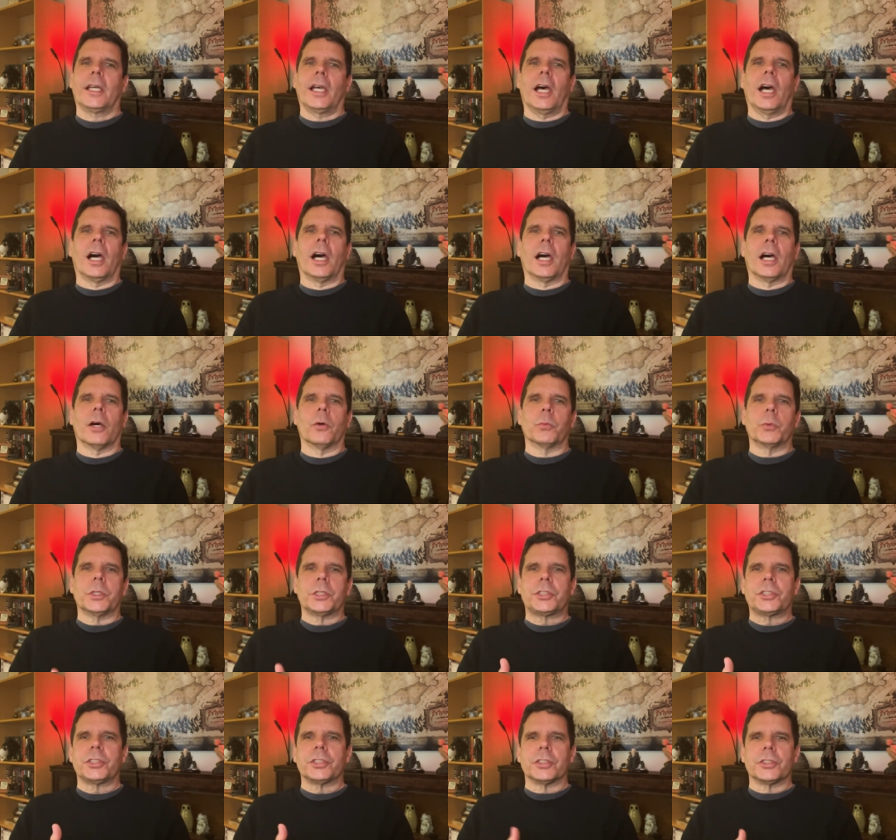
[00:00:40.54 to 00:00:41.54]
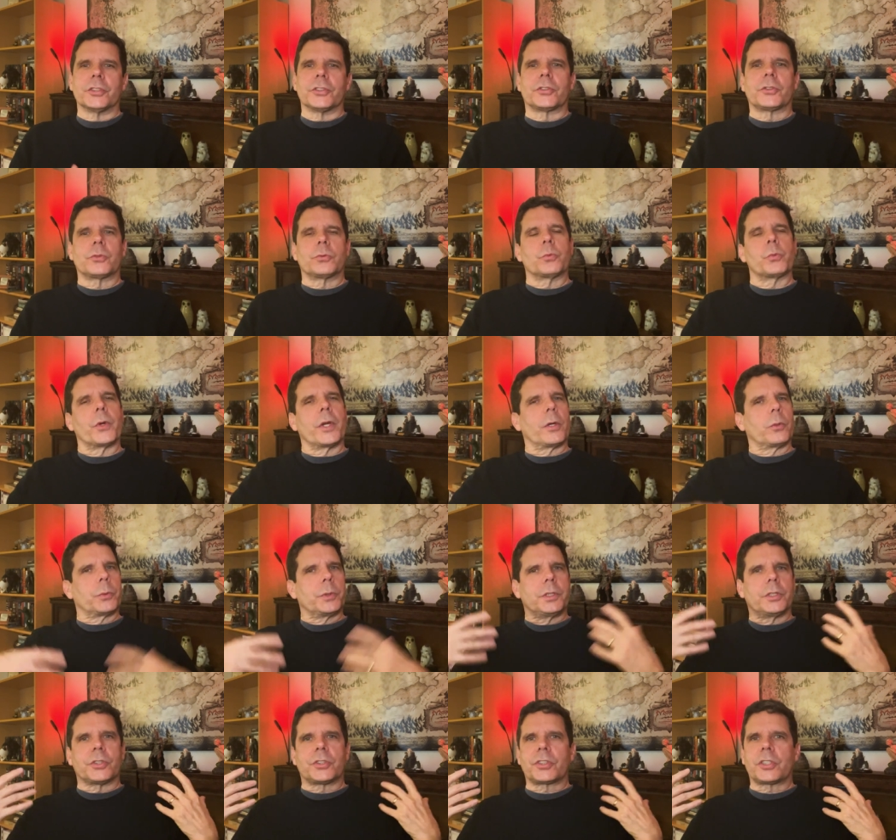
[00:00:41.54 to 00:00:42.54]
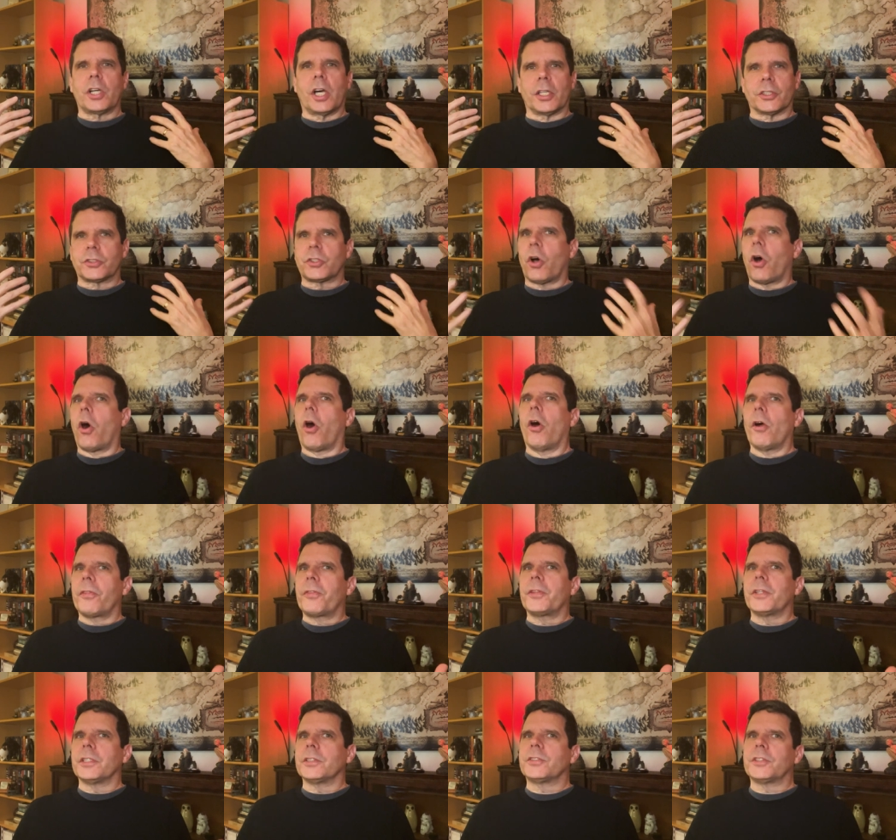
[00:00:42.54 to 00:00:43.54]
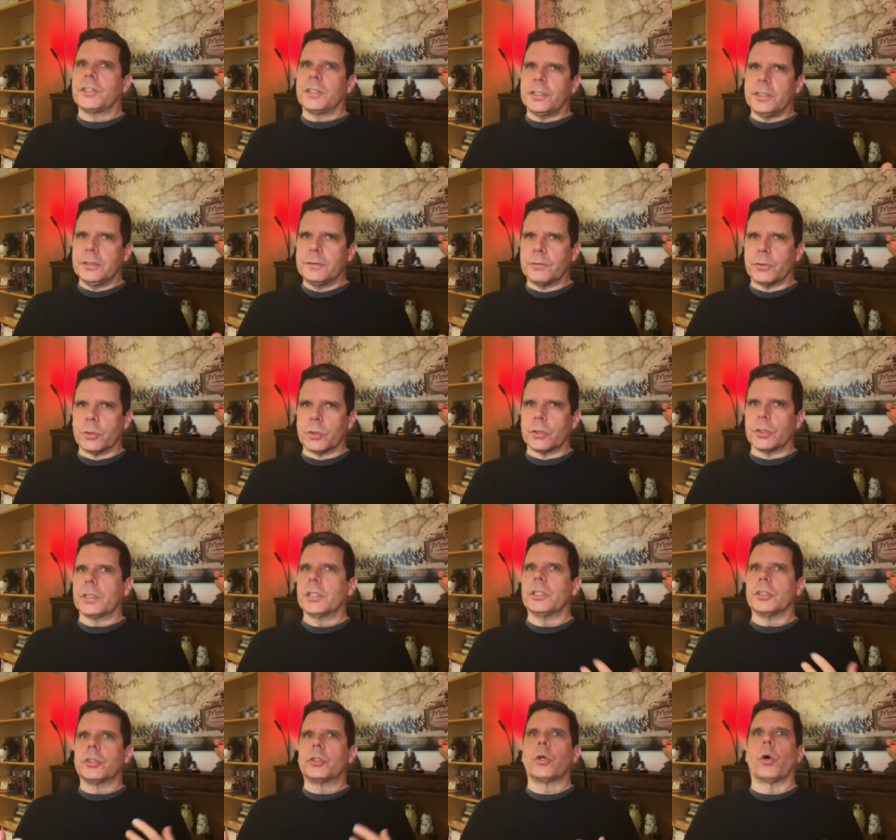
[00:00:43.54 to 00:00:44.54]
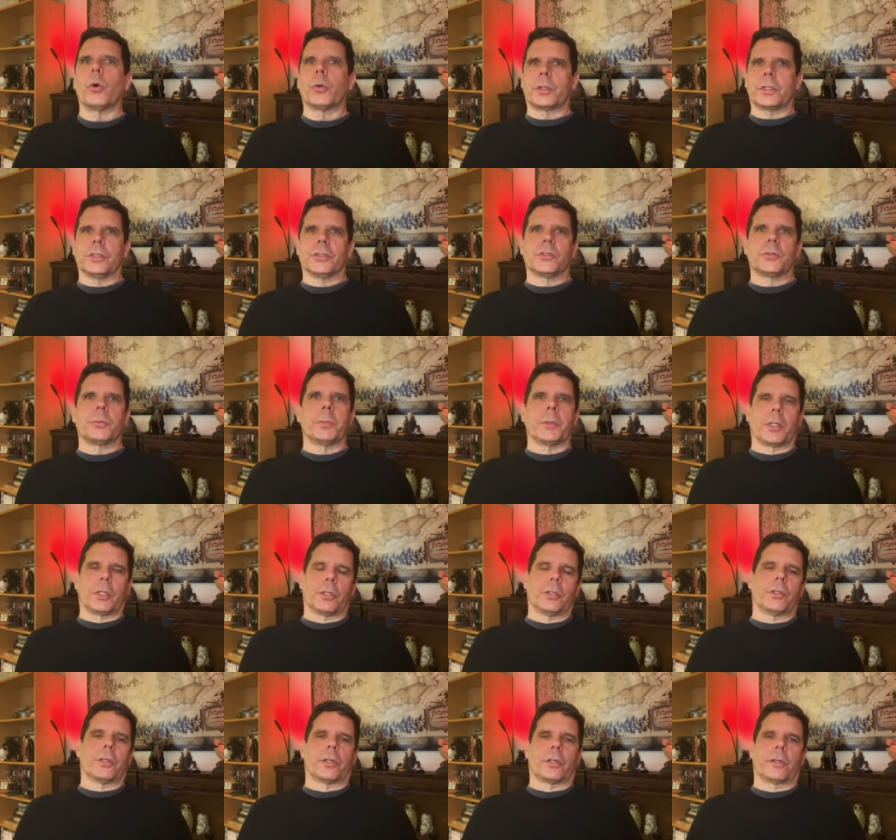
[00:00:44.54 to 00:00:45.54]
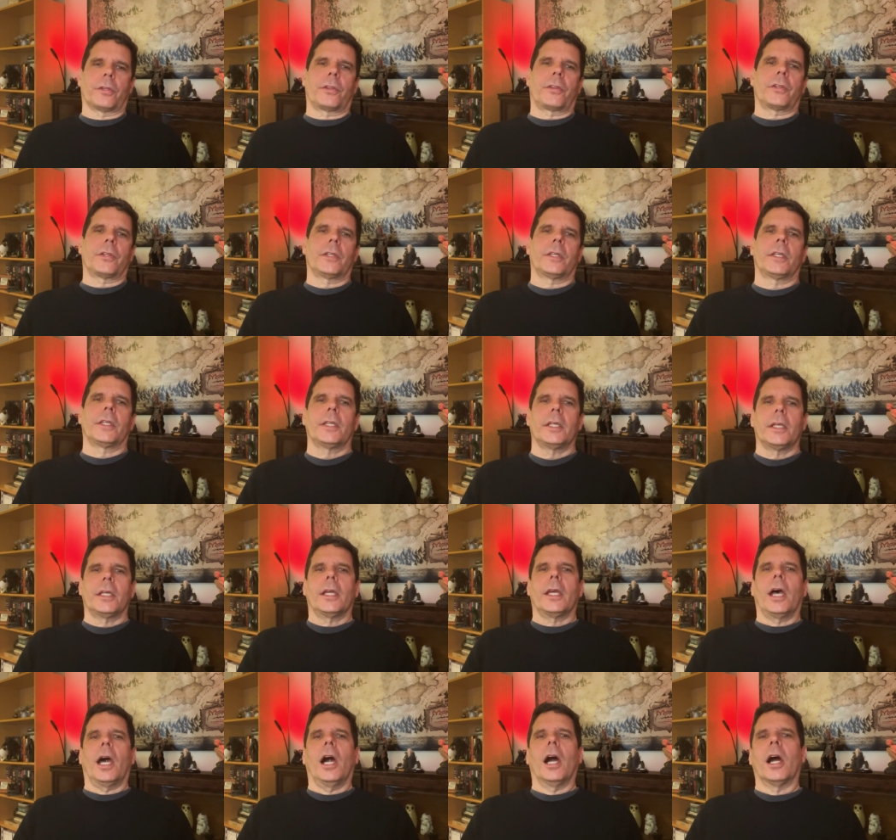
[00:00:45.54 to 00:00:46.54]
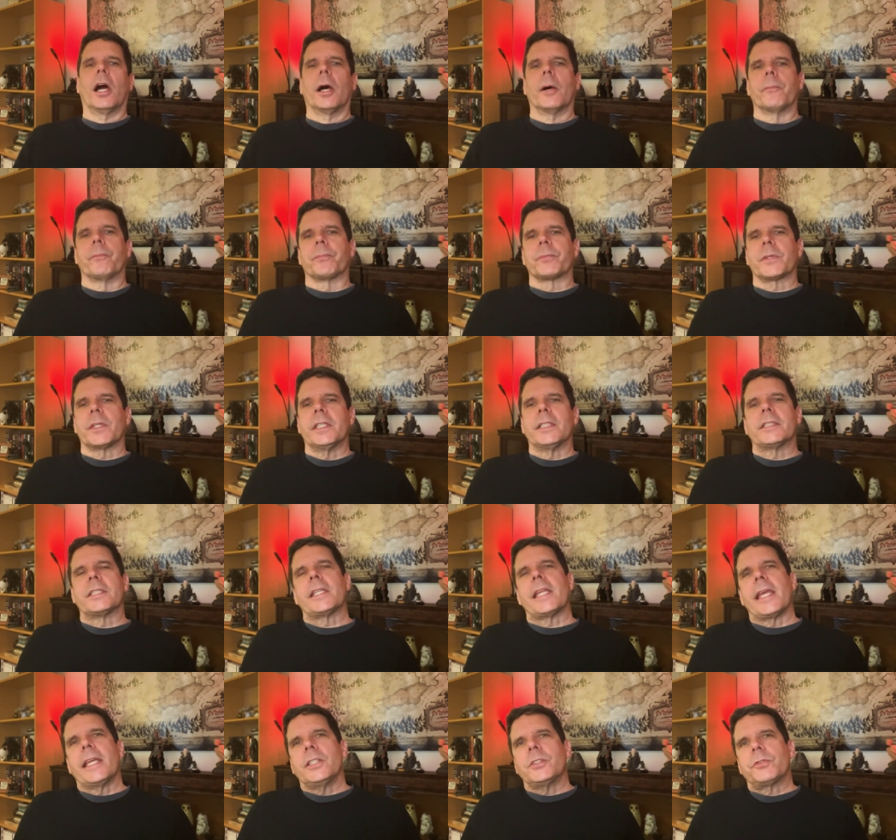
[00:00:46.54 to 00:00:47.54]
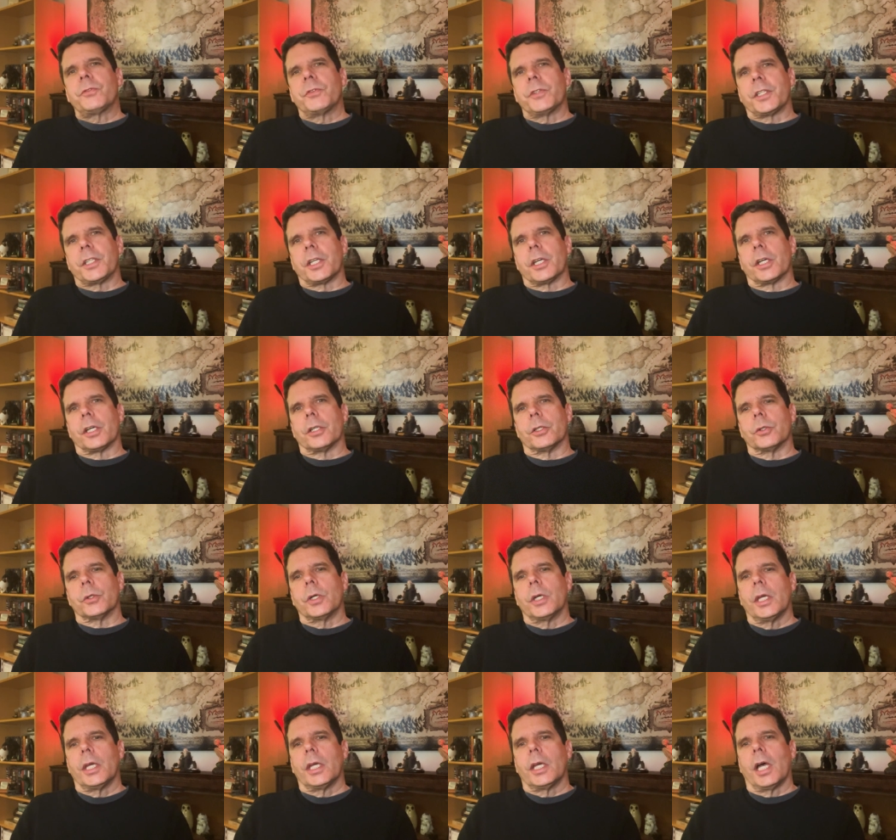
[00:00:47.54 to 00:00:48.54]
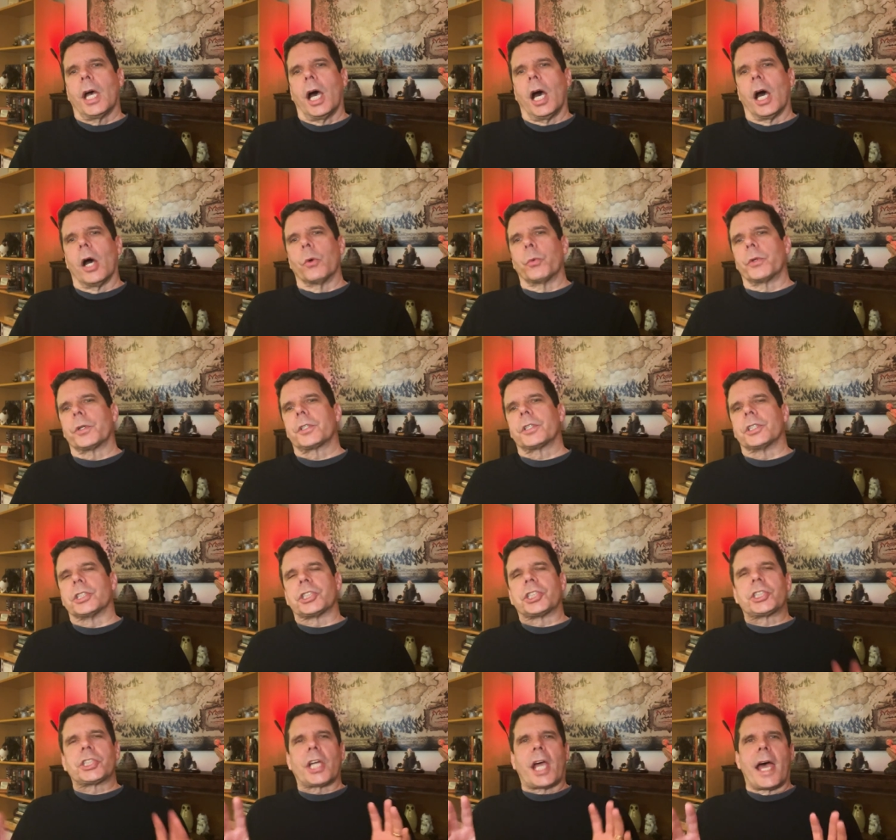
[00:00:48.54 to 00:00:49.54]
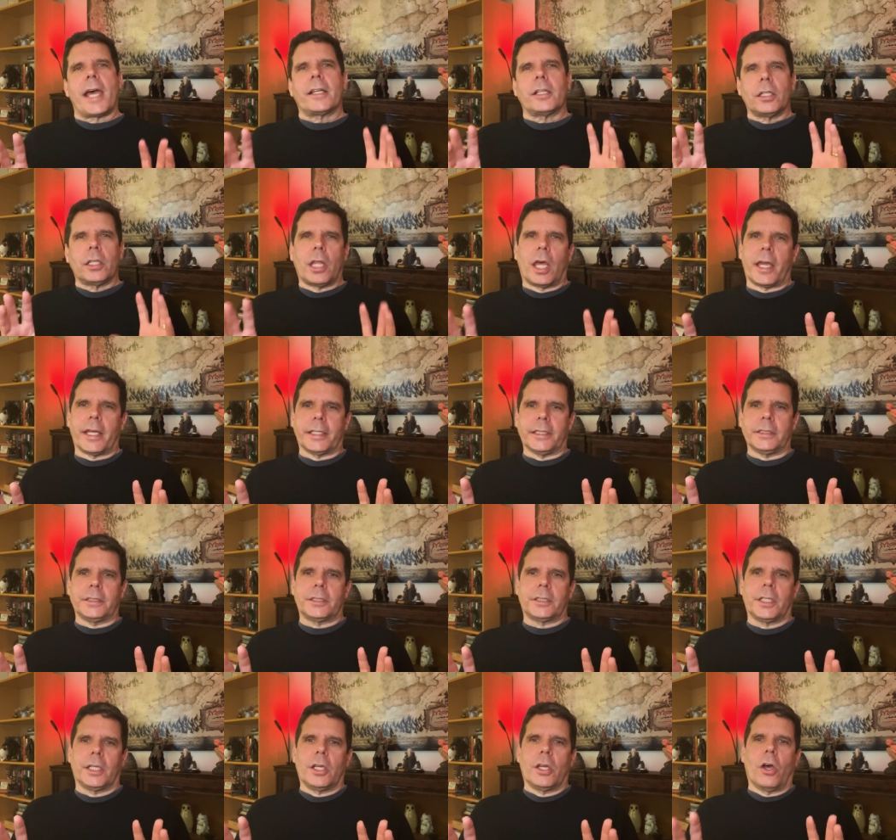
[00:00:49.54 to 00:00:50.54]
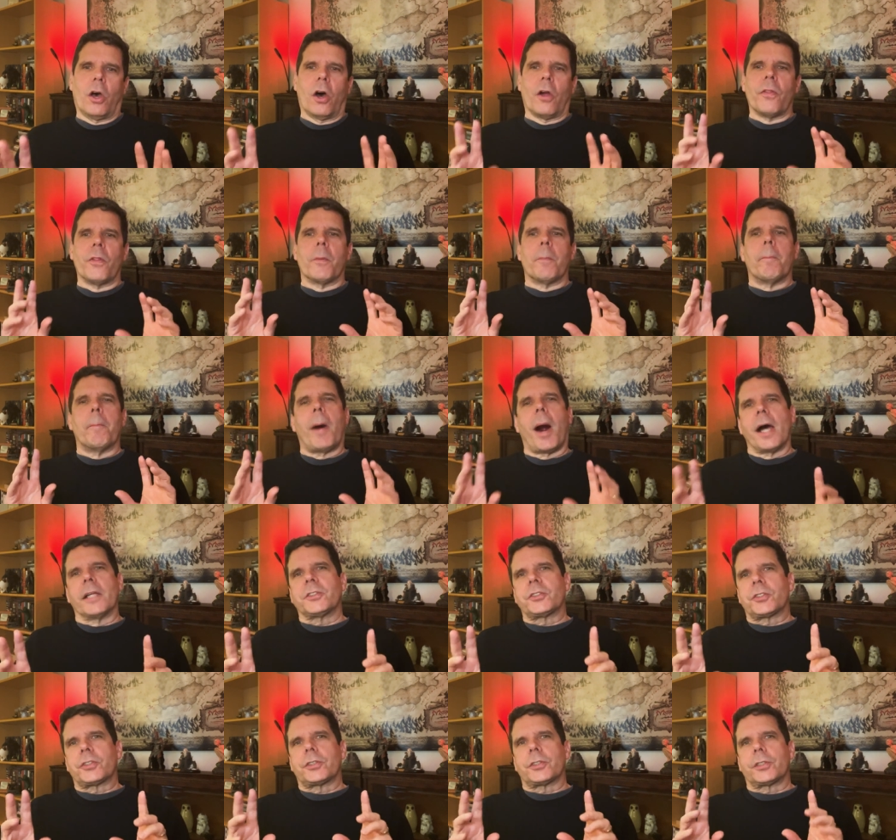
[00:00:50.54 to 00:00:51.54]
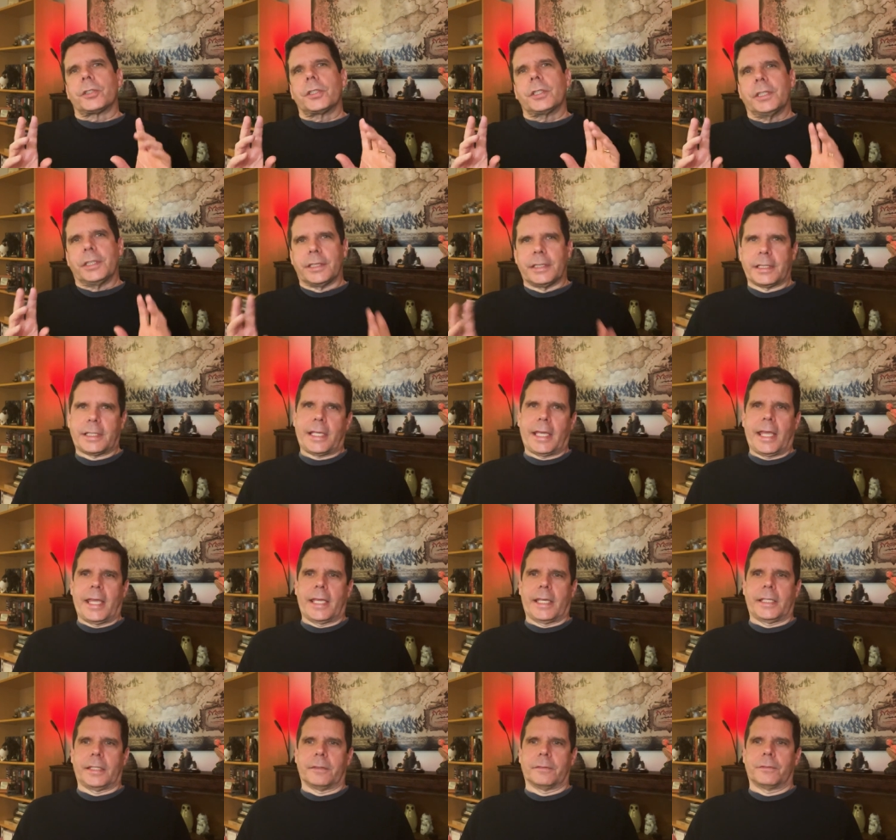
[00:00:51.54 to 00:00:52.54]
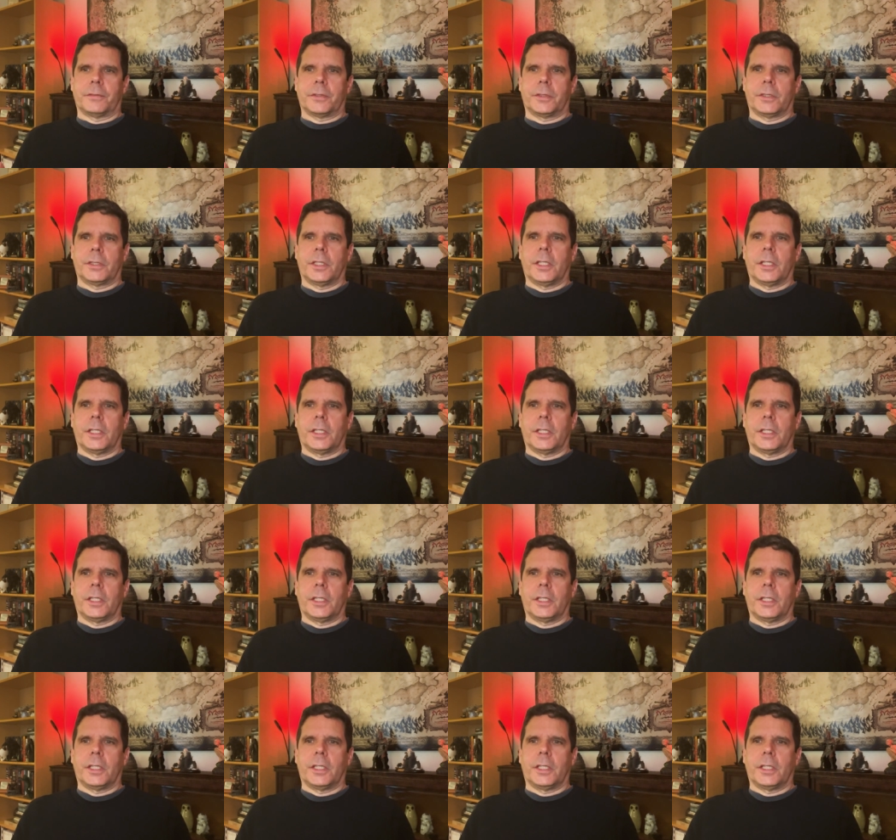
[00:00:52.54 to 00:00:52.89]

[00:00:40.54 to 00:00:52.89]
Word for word: uh, which is where we discuss all things evil in Tolkien's Middle Earth. Um, in today's video, uh, we're going to shine a light on the monster in the cave,